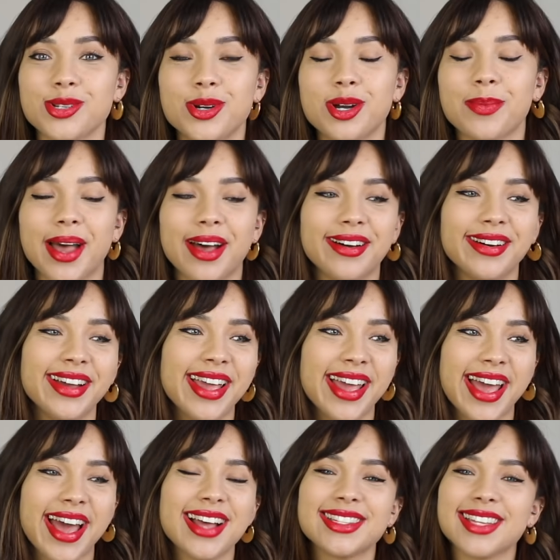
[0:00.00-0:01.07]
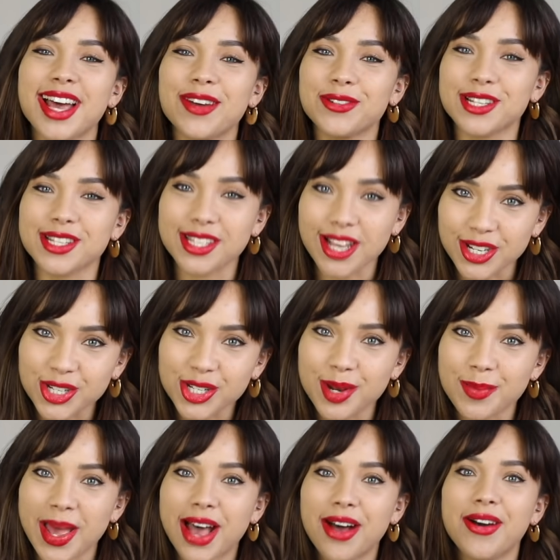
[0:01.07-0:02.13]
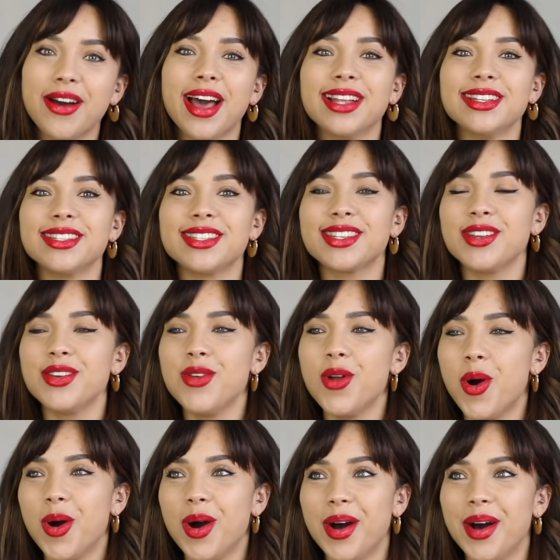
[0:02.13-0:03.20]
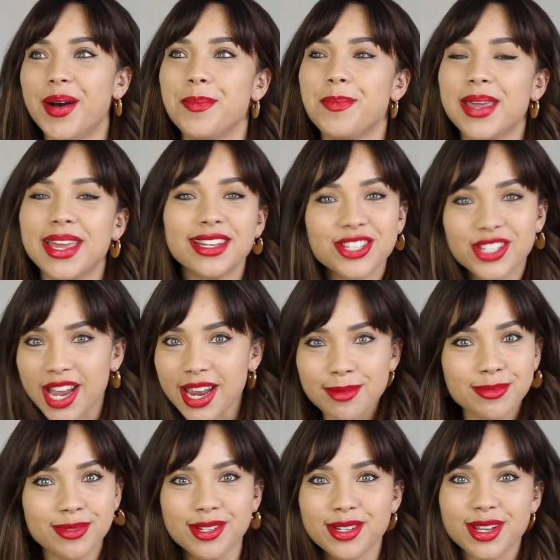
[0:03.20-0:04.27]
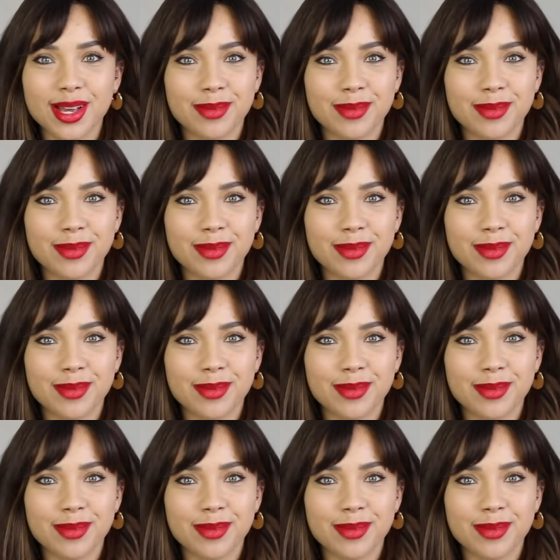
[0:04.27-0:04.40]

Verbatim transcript: to talk about and to have a discussion about and to not be ashamed